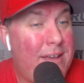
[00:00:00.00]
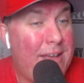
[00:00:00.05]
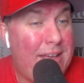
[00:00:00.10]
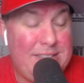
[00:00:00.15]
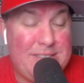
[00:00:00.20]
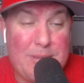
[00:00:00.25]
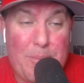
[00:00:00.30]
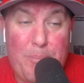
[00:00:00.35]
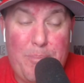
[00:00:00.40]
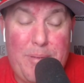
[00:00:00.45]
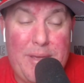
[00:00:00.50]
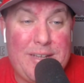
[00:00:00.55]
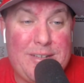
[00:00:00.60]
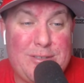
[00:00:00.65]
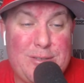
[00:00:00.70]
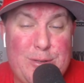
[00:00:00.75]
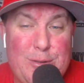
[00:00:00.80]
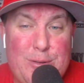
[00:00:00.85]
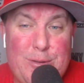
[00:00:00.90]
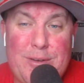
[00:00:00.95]
He's a big
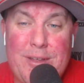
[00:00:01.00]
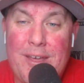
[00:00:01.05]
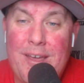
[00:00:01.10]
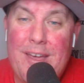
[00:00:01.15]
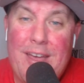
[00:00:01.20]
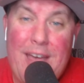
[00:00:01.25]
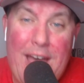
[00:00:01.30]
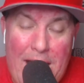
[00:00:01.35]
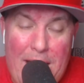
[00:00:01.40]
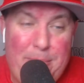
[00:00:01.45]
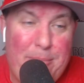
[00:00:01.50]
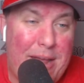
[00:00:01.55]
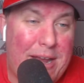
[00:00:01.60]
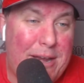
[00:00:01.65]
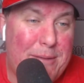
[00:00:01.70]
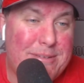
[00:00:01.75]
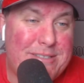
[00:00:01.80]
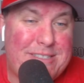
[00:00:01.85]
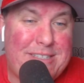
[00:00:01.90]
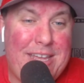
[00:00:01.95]
dude. I
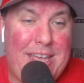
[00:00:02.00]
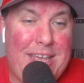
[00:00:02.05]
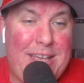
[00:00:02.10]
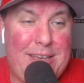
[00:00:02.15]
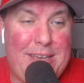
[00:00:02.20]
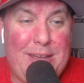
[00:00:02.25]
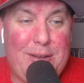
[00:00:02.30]
made a mistake.